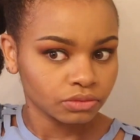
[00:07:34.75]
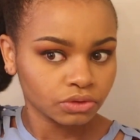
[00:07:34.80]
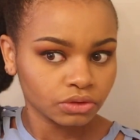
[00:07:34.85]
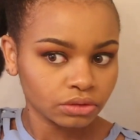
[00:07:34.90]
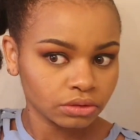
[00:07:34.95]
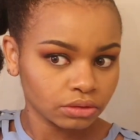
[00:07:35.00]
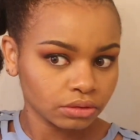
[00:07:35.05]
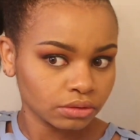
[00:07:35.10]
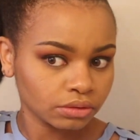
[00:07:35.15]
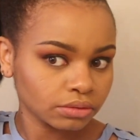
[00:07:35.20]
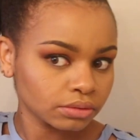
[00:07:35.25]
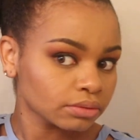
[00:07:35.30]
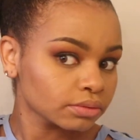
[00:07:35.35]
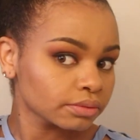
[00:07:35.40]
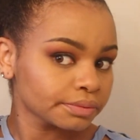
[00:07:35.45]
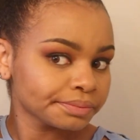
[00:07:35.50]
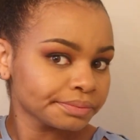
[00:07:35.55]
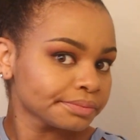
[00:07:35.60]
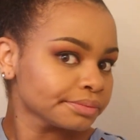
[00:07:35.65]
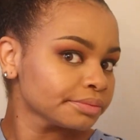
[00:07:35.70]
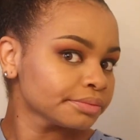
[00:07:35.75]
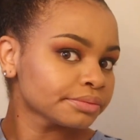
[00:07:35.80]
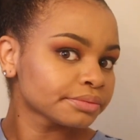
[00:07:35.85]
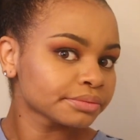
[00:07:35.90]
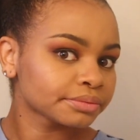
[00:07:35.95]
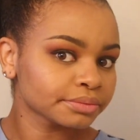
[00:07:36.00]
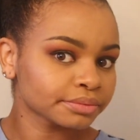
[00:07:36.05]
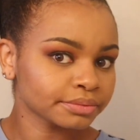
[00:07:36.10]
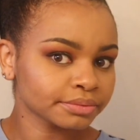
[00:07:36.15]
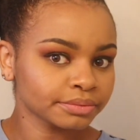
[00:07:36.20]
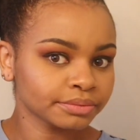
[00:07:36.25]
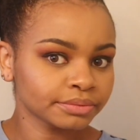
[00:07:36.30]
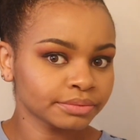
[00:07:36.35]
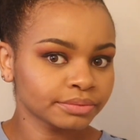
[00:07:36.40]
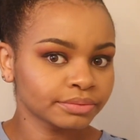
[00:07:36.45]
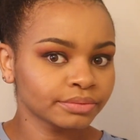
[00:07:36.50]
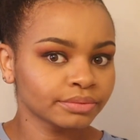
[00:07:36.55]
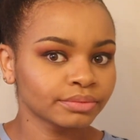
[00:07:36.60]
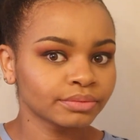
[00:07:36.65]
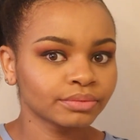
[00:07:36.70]

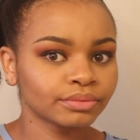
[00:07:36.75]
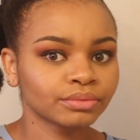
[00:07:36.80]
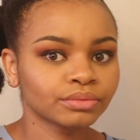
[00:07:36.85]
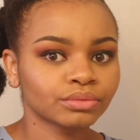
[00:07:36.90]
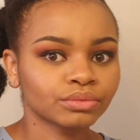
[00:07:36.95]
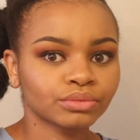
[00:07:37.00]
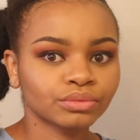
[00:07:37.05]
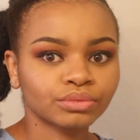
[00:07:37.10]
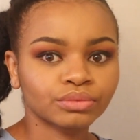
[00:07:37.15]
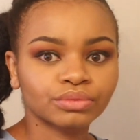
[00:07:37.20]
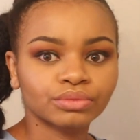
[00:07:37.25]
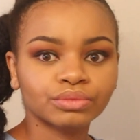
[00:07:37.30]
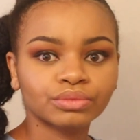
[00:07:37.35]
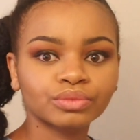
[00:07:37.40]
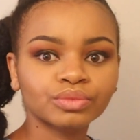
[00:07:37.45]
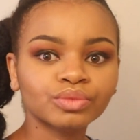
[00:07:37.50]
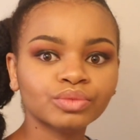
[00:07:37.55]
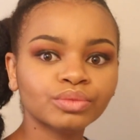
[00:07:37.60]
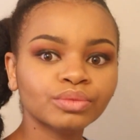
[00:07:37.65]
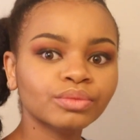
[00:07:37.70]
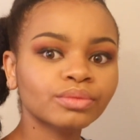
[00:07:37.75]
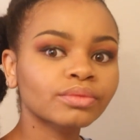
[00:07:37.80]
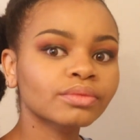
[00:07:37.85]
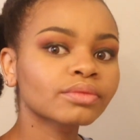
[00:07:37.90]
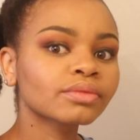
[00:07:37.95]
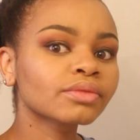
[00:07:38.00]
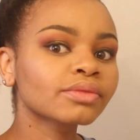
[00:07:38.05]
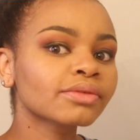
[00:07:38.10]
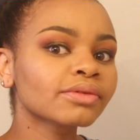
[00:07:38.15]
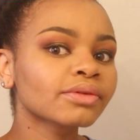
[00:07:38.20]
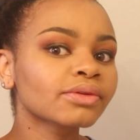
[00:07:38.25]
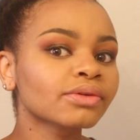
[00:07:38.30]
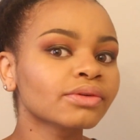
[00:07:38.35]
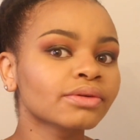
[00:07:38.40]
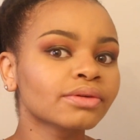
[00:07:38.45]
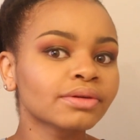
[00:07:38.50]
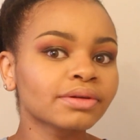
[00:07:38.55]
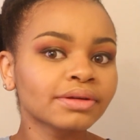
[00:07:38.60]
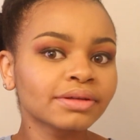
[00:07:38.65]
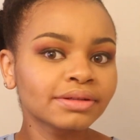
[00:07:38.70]

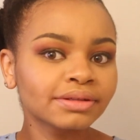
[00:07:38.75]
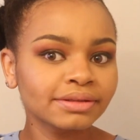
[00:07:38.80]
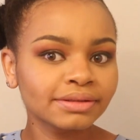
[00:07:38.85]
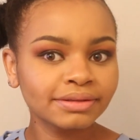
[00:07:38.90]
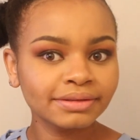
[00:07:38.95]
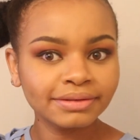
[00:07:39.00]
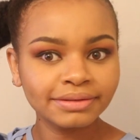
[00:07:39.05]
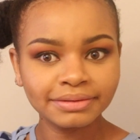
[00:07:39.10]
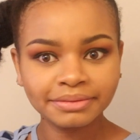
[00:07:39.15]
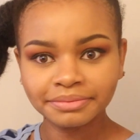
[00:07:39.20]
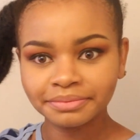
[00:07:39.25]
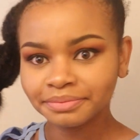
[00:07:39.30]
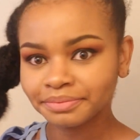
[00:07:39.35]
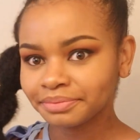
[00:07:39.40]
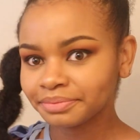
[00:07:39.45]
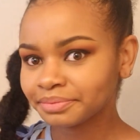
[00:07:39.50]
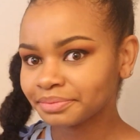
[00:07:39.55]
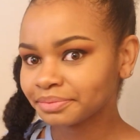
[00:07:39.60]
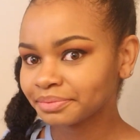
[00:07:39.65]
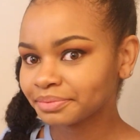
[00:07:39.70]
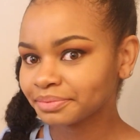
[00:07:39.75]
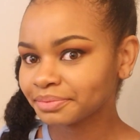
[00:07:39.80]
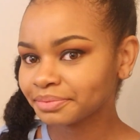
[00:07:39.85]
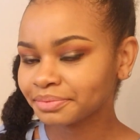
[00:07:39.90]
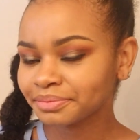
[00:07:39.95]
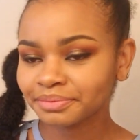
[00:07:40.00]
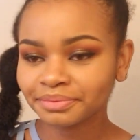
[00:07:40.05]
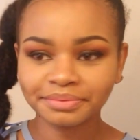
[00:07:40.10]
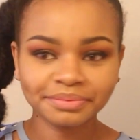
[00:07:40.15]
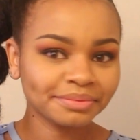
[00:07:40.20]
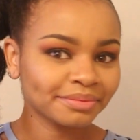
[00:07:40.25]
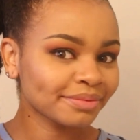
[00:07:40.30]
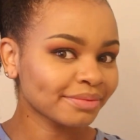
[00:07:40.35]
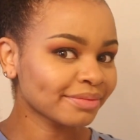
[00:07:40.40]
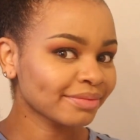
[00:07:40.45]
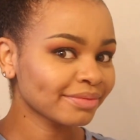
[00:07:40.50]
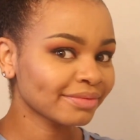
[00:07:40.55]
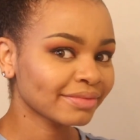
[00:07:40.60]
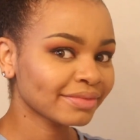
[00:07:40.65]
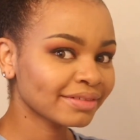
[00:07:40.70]

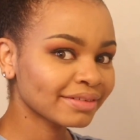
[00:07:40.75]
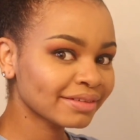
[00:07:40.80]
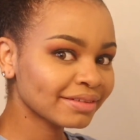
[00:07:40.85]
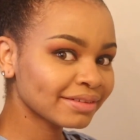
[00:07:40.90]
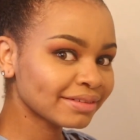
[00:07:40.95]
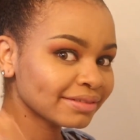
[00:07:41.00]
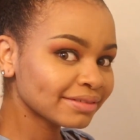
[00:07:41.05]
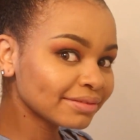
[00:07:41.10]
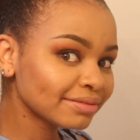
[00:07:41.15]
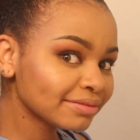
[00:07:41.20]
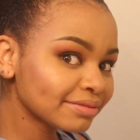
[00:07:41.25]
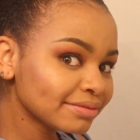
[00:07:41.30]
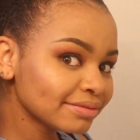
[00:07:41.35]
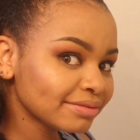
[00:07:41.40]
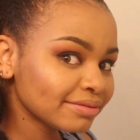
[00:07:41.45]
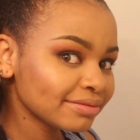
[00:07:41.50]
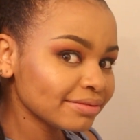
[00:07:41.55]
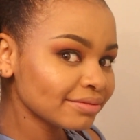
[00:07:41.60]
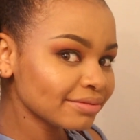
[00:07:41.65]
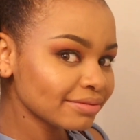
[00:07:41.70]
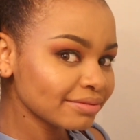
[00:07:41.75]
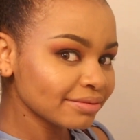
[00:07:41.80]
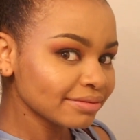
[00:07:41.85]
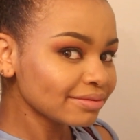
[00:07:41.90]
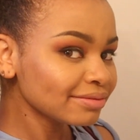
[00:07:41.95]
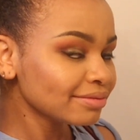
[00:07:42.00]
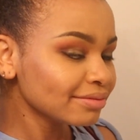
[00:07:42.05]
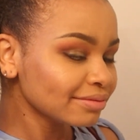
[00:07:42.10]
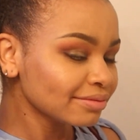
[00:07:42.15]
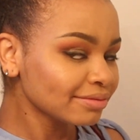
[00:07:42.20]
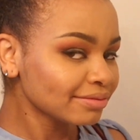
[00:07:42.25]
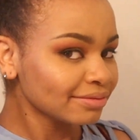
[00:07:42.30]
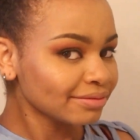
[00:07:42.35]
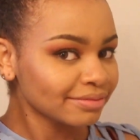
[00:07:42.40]
Nobody speaks.